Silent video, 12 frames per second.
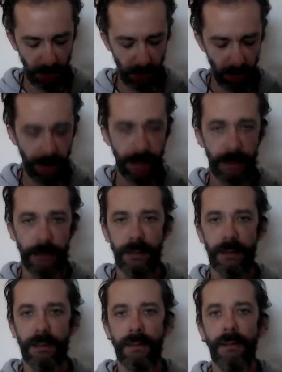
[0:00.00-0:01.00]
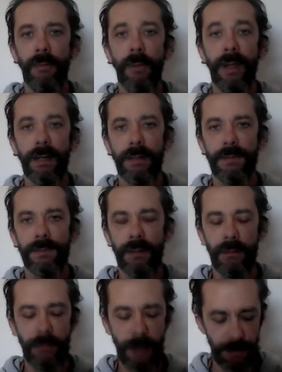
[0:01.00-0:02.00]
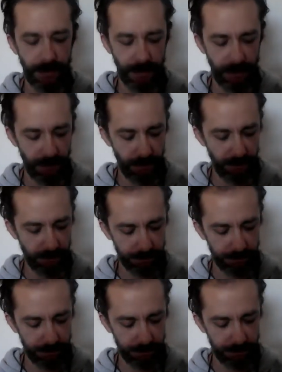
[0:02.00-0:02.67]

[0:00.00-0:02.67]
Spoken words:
Awakening, awareness arises.